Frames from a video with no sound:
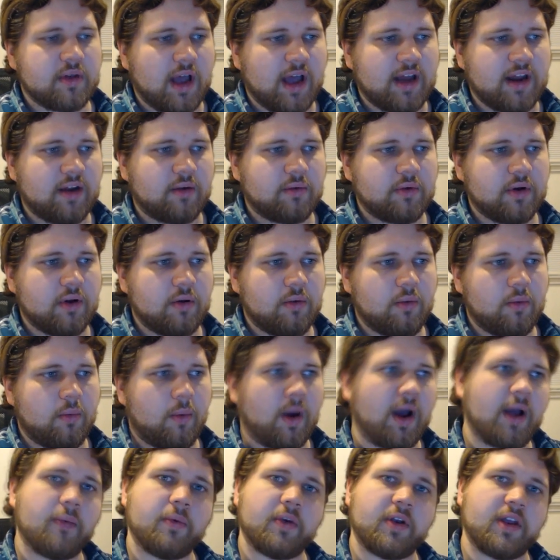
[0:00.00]
I don't know
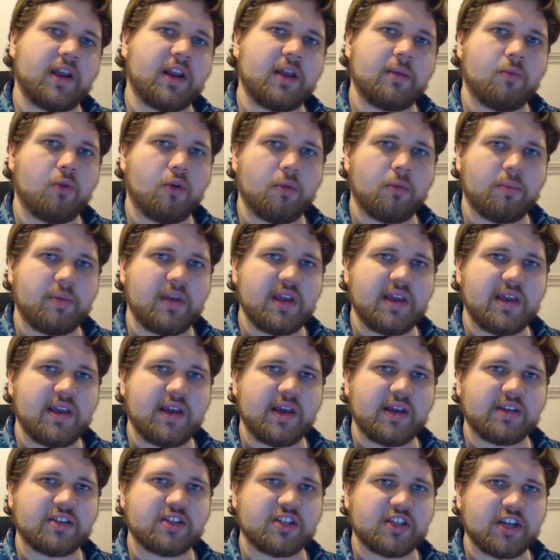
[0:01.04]
why we're getting more
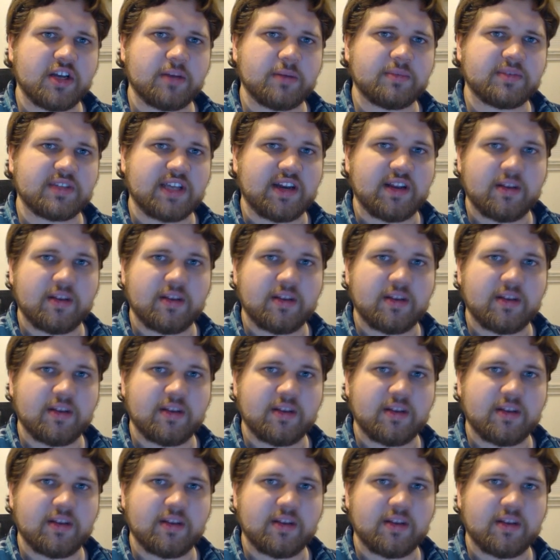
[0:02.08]
BES ships.